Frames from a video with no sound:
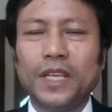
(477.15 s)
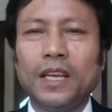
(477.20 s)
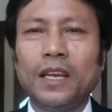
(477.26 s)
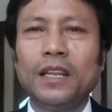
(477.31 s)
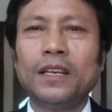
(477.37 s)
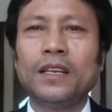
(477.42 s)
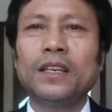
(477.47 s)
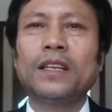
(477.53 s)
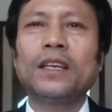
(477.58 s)

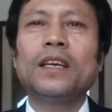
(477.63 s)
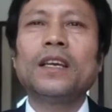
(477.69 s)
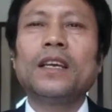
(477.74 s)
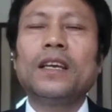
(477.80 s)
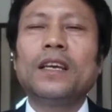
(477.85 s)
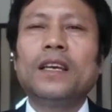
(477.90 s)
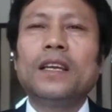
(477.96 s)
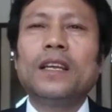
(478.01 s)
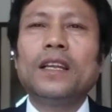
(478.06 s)
And
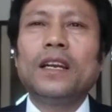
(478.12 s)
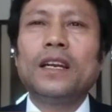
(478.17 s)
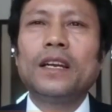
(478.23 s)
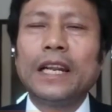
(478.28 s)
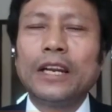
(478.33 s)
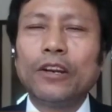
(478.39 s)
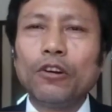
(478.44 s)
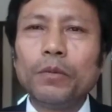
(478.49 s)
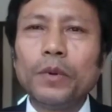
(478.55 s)

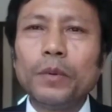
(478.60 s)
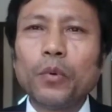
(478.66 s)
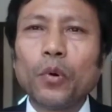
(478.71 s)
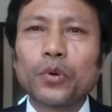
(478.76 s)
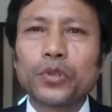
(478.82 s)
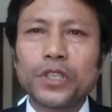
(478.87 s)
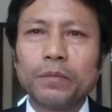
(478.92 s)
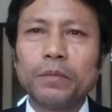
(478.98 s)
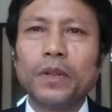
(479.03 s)
that will be
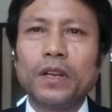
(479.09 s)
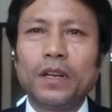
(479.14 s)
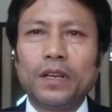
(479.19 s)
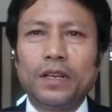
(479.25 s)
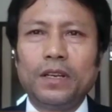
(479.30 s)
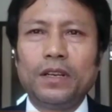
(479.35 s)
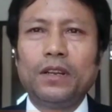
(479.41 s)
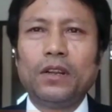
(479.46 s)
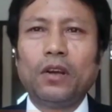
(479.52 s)

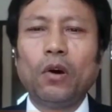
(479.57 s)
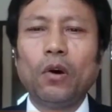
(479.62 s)
possible